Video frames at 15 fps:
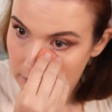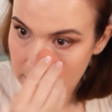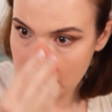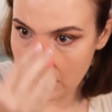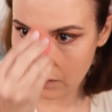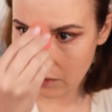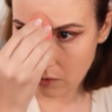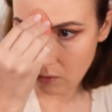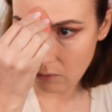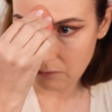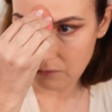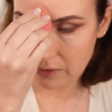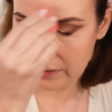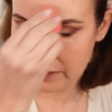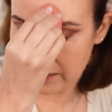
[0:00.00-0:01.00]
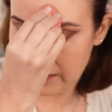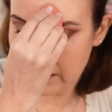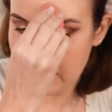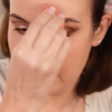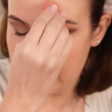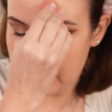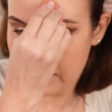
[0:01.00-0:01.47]
Now
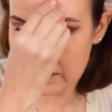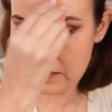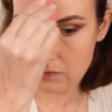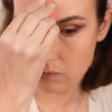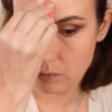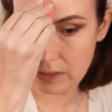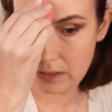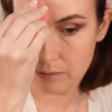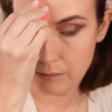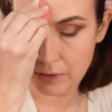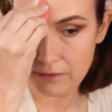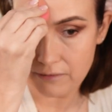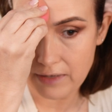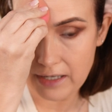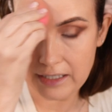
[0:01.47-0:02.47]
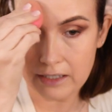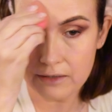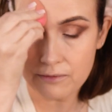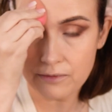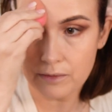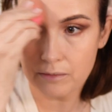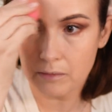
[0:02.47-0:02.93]
hopefully this will prevent
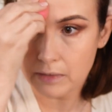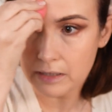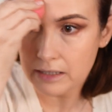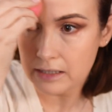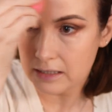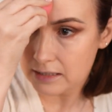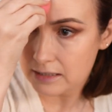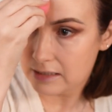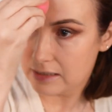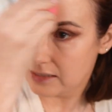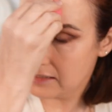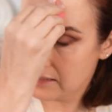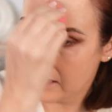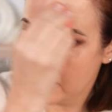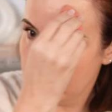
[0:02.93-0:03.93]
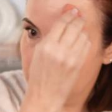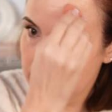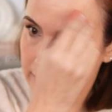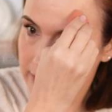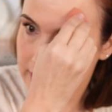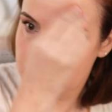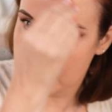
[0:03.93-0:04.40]
it from
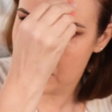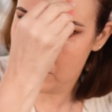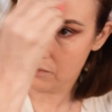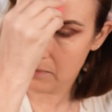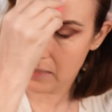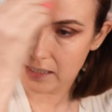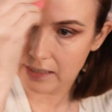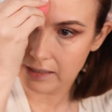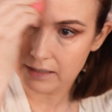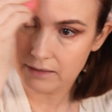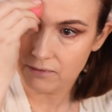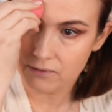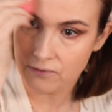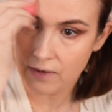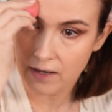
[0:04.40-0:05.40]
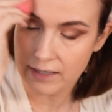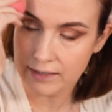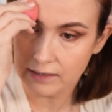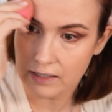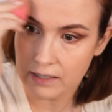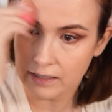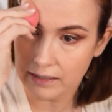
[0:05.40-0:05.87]
settling into my fine
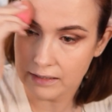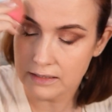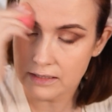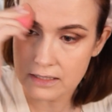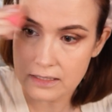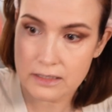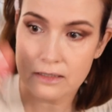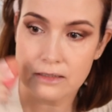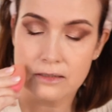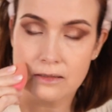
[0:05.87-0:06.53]
lines.